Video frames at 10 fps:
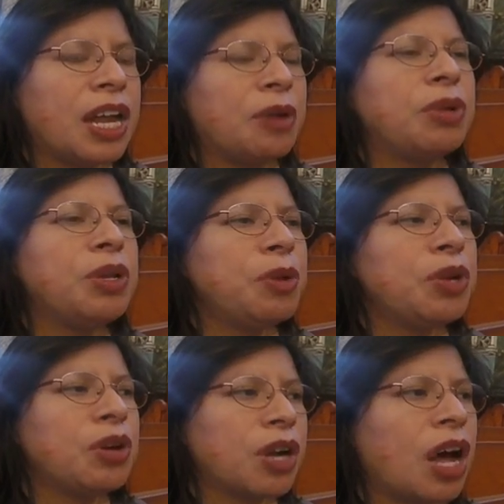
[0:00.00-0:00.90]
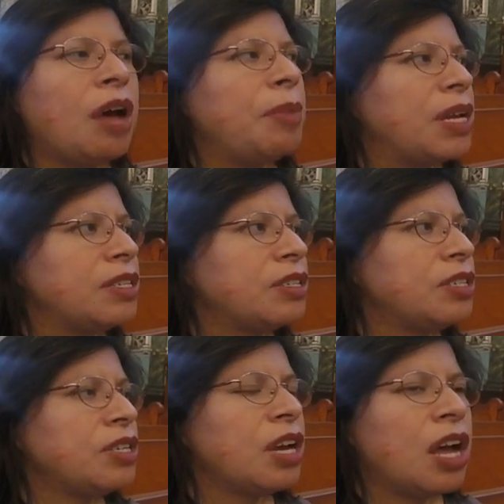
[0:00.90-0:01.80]
And I really want you to
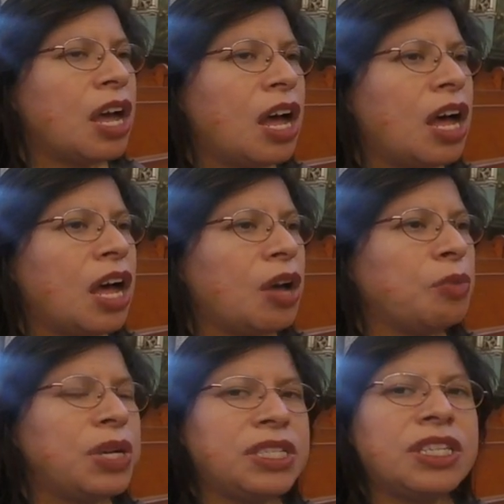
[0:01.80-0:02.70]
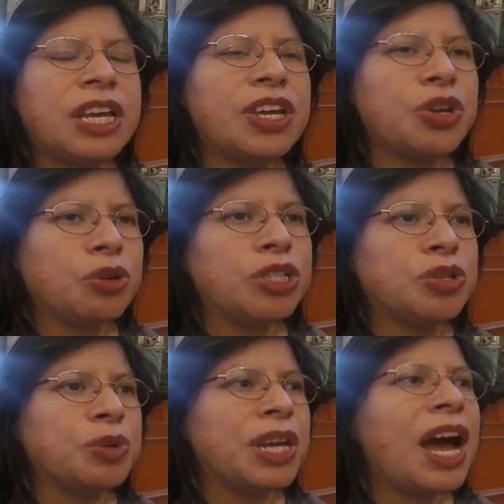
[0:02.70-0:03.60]
comment, uh, what is it that you're
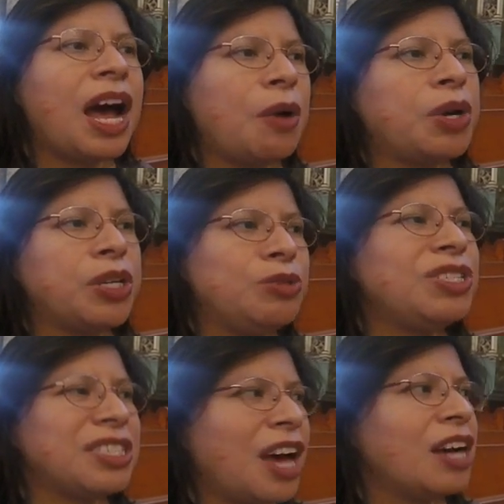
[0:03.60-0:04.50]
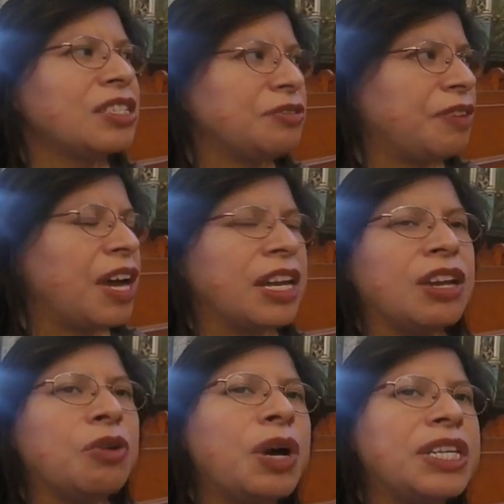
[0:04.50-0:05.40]
doing? How are you detoxifying? I
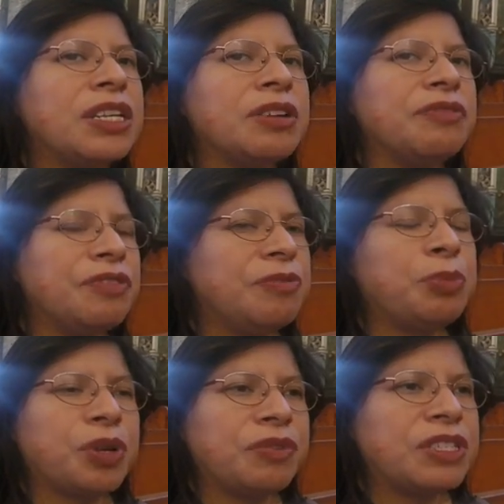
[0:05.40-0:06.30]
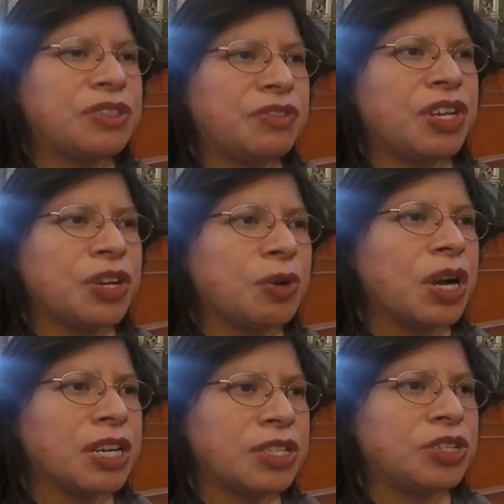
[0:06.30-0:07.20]
know I did a previous video
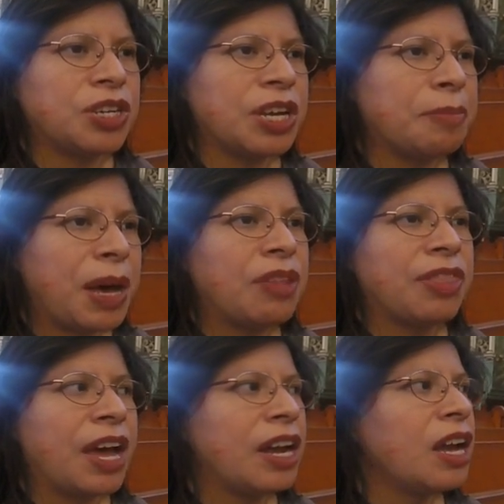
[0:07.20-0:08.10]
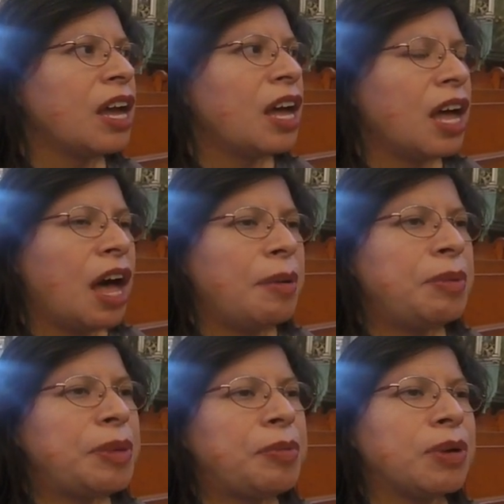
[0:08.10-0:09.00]
on yesterday about that. I'm going
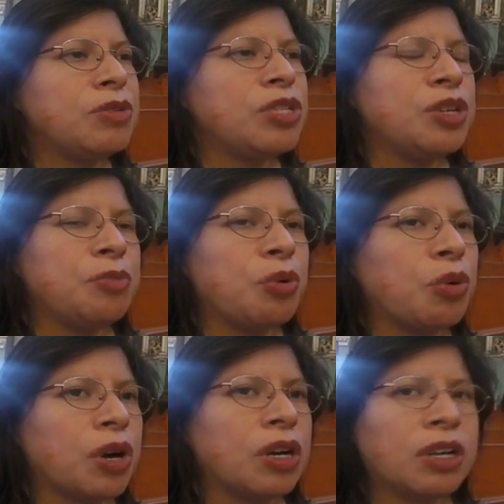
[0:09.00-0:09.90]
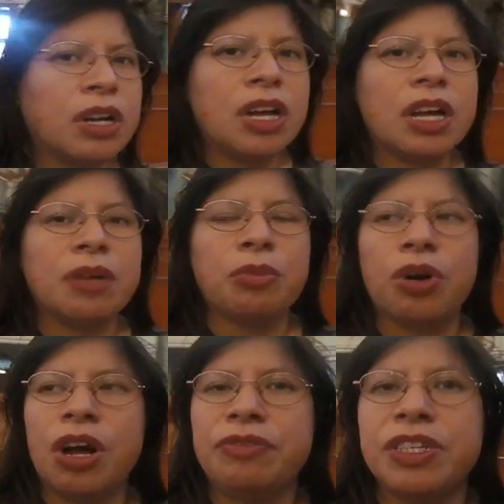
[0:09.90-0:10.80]
to be posting more, uh,
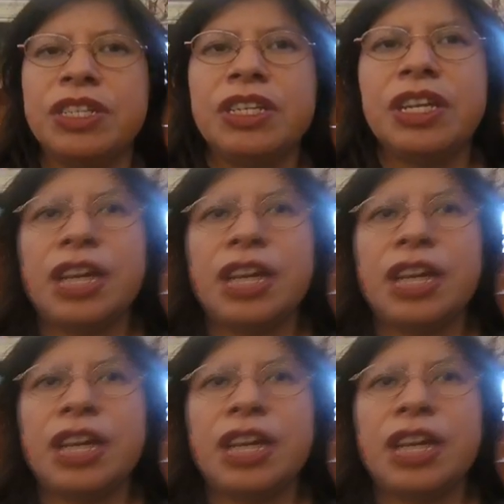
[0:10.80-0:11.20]
more often.